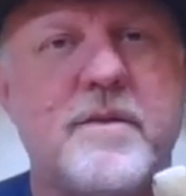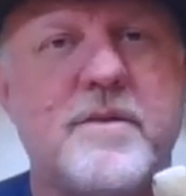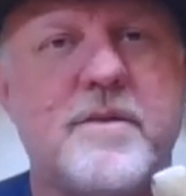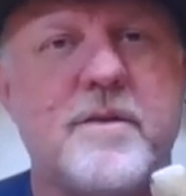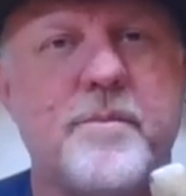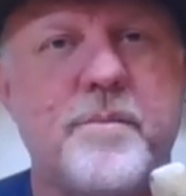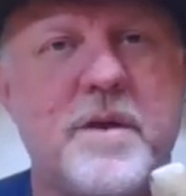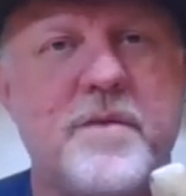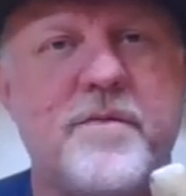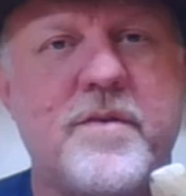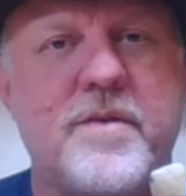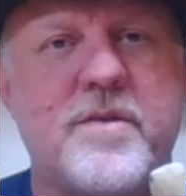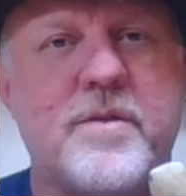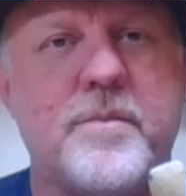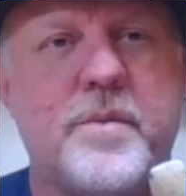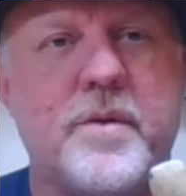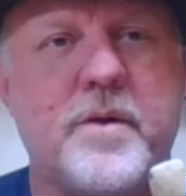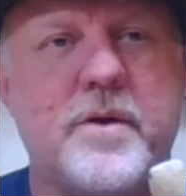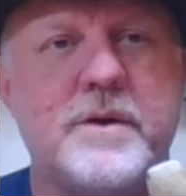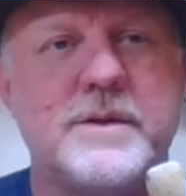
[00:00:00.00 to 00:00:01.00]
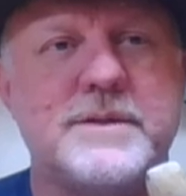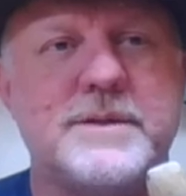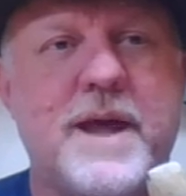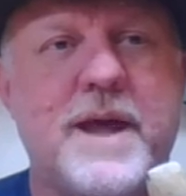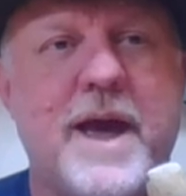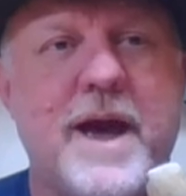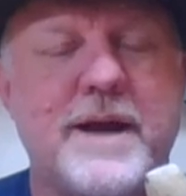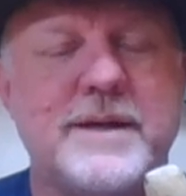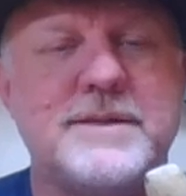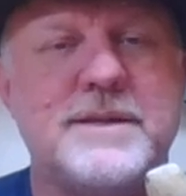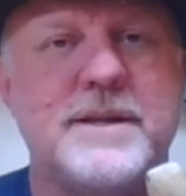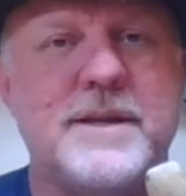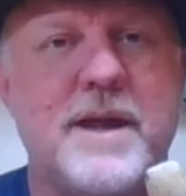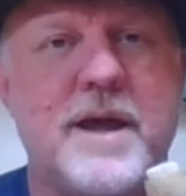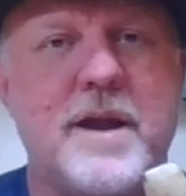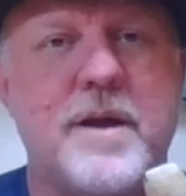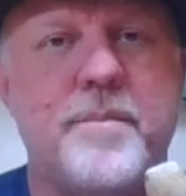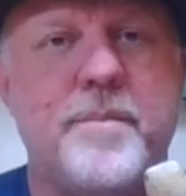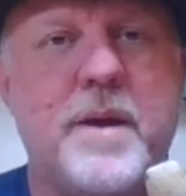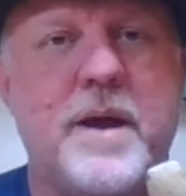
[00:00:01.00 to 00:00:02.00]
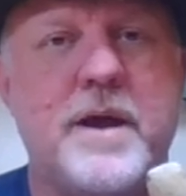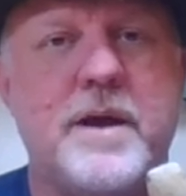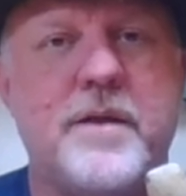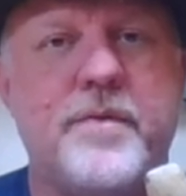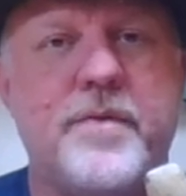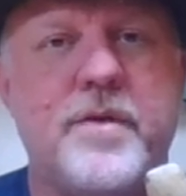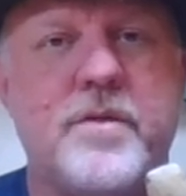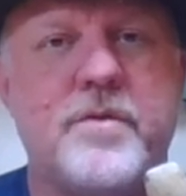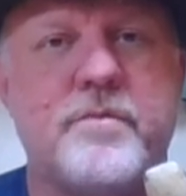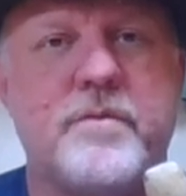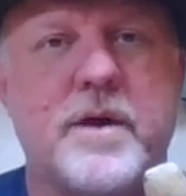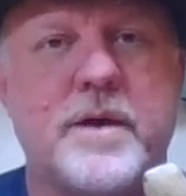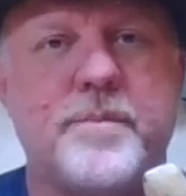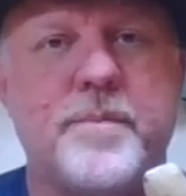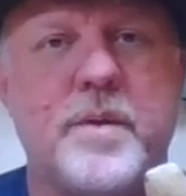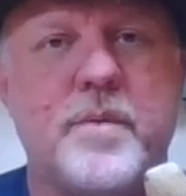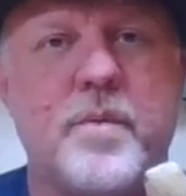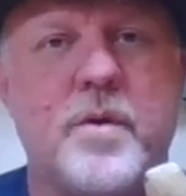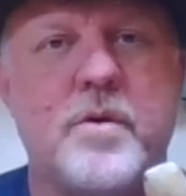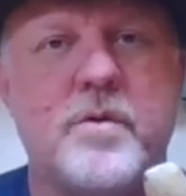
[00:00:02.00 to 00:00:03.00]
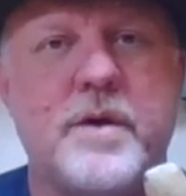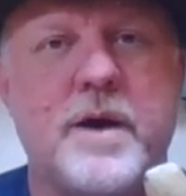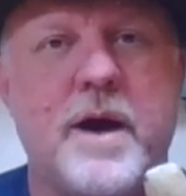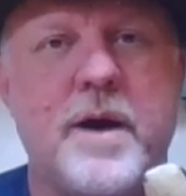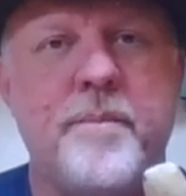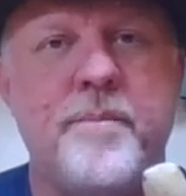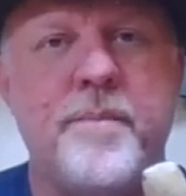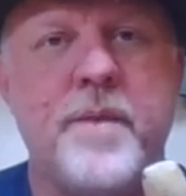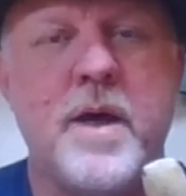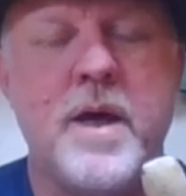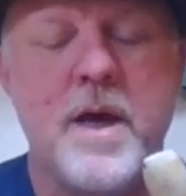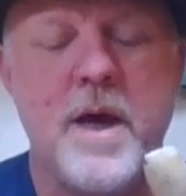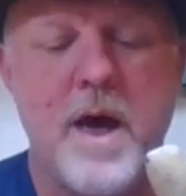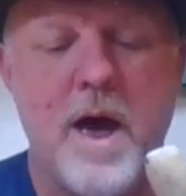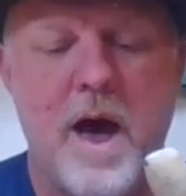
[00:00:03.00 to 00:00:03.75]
It's a bit of a surprise he hasn't yet appeared at this Rugby World Cup,